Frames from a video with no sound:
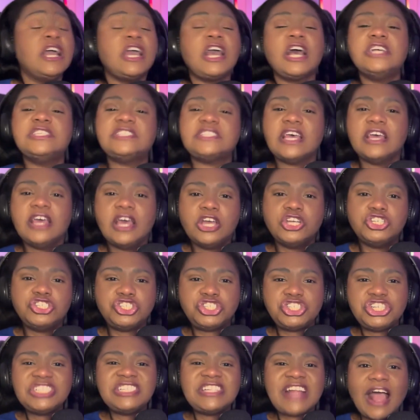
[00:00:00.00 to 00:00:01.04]
because
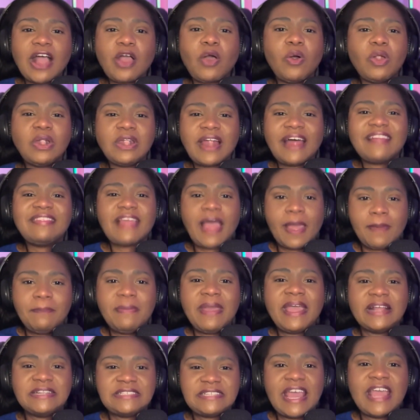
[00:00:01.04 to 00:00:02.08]
she's not going to let that
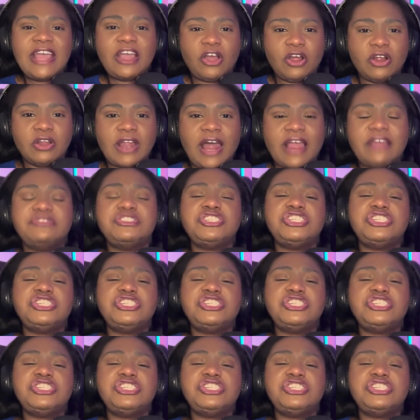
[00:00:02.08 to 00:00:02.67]
man take her life.